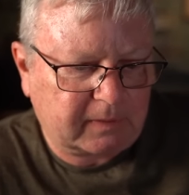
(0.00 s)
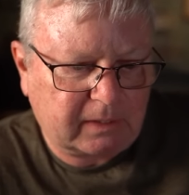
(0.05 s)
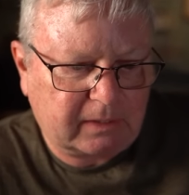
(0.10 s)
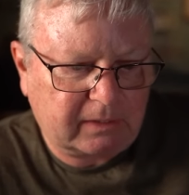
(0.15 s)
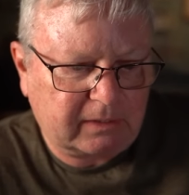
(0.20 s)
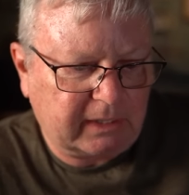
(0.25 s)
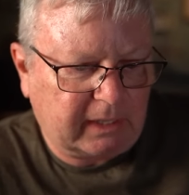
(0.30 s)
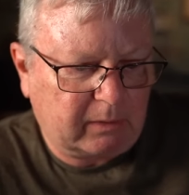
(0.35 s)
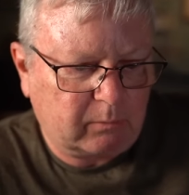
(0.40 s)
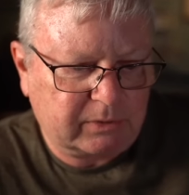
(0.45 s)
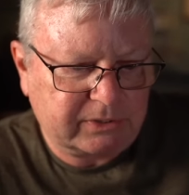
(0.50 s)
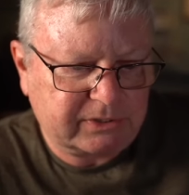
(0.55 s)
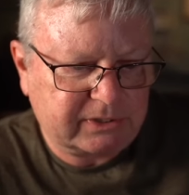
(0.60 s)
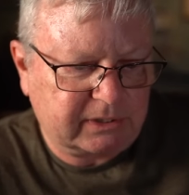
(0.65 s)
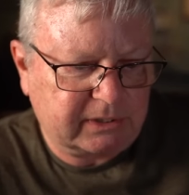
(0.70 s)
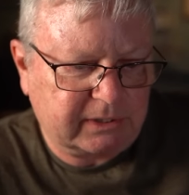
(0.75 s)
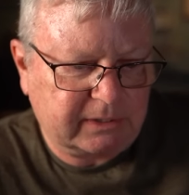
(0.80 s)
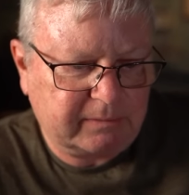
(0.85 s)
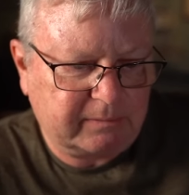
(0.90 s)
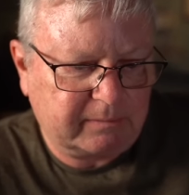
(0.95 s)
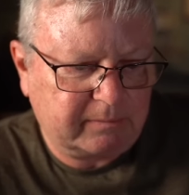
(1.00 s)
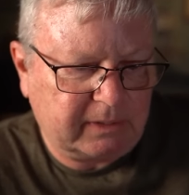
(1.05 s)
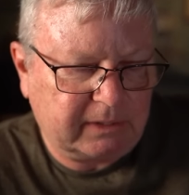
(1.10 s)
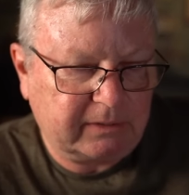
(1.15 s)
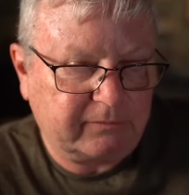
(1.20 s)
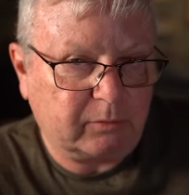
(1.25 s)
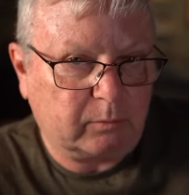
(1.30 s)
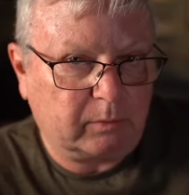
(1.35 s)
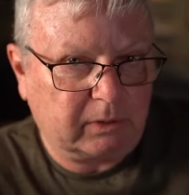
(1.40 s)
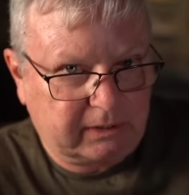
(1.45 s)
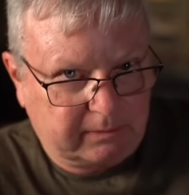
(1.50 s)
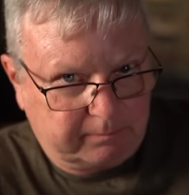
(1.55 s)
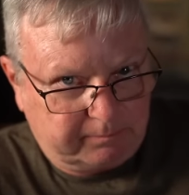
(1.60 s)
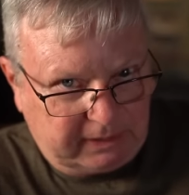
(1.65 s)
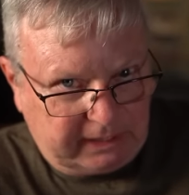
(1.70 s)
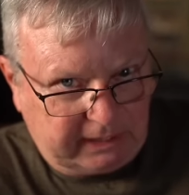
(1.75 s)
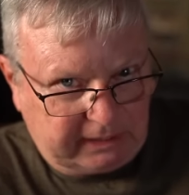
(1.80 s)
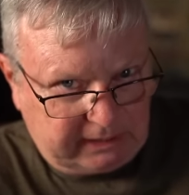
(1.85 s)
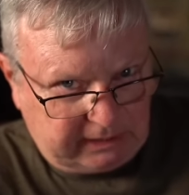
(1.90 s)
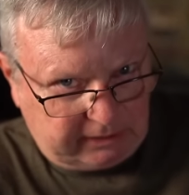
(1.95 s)
that was an, uh, and if you want to
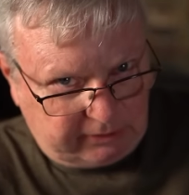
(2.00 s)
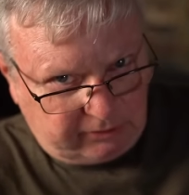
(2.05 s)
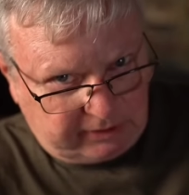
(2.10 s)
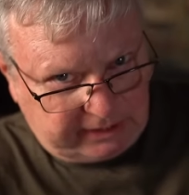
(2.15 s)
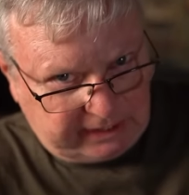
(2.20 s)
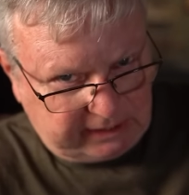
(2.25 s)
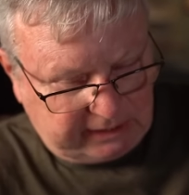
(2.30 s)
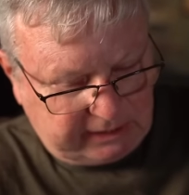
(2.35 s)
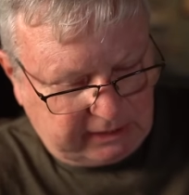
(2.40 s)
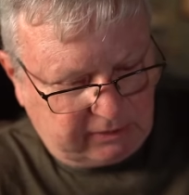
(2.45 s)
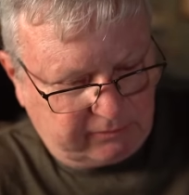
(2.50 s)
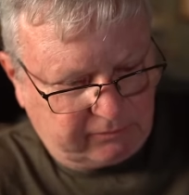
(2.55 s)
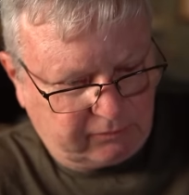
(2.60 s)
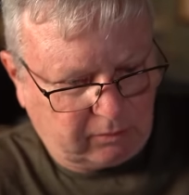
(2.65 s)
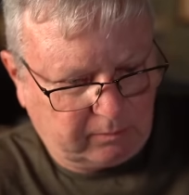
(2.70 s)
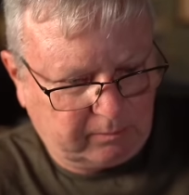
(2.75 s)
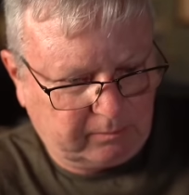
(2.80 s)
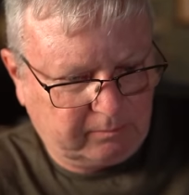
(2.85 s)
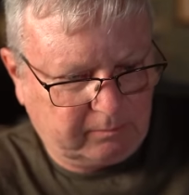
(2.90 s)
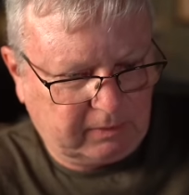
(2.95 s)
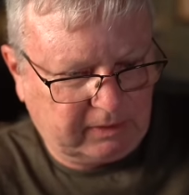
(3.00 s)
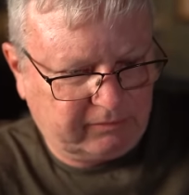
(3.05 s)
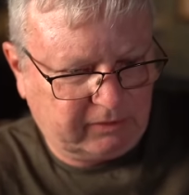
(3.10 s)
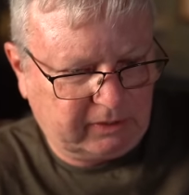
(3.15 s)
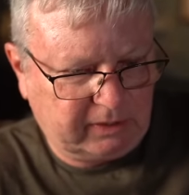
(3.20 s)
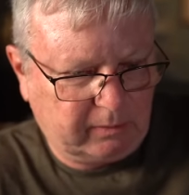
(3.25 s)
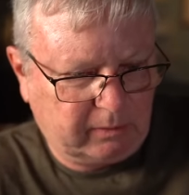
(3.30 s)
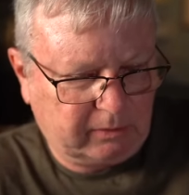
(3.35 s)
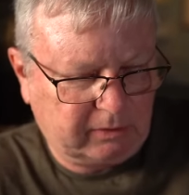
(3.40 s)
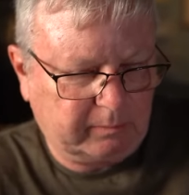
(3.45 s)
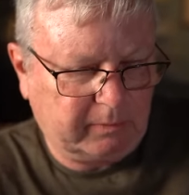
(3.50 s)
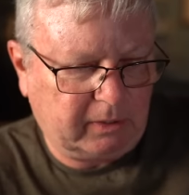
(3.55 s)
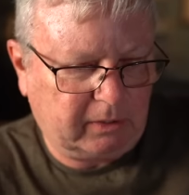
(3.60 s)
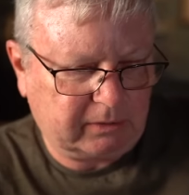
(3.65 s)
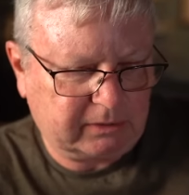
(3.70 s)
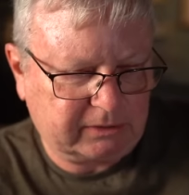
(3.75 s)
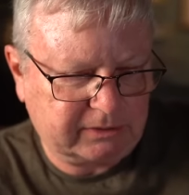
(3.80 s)
buy it now, you can get it from my video on demand.